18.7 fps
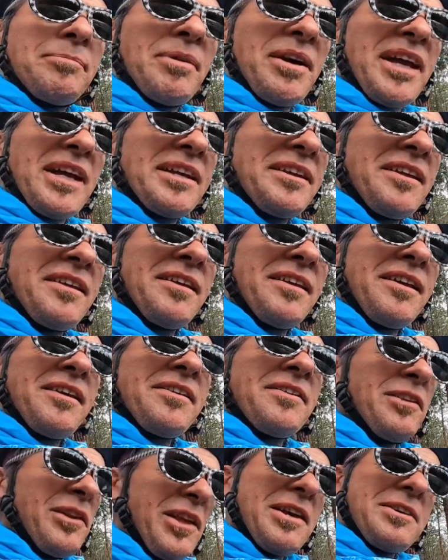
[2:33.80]
bike,
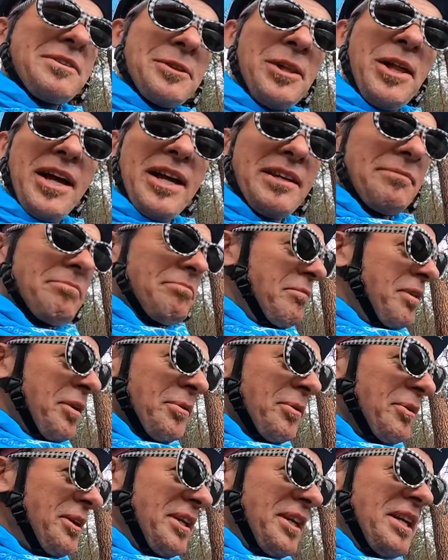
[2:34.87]
the less light it
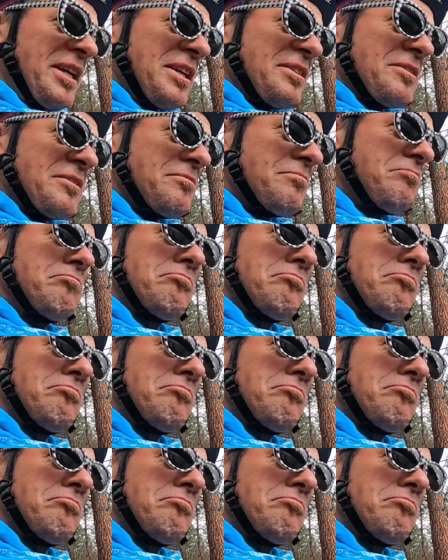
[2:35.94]
really is.